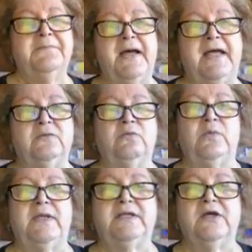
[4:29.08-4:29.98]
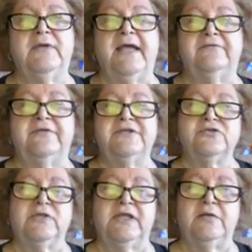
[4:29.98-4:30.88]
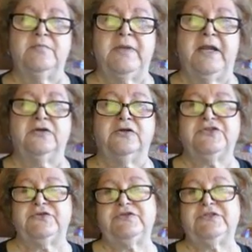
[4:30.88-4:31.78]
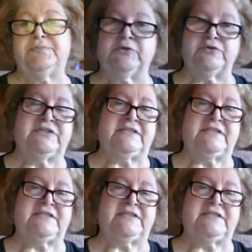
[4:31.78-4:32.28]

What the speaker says: But we don't have visually impaired students per